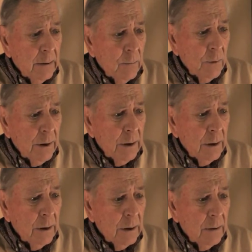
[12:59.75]
we
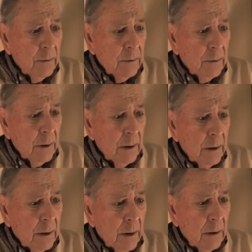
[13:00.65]

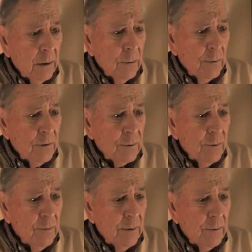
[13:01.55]
I'll always
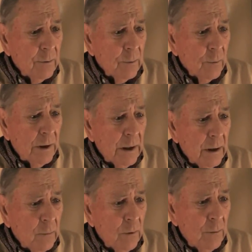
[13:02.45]
remember we
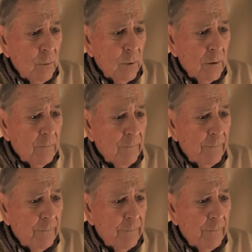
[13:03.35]
had one more